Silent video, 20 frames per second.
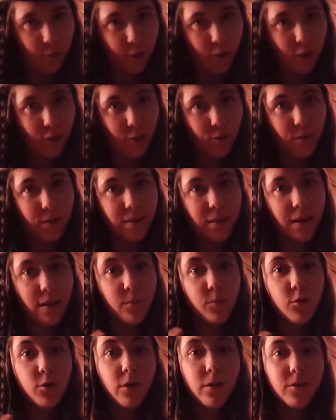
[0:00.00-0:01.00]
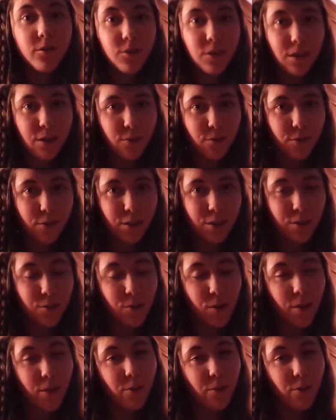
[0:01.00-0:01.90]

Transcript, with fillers: for you, and that I'm charging it for you.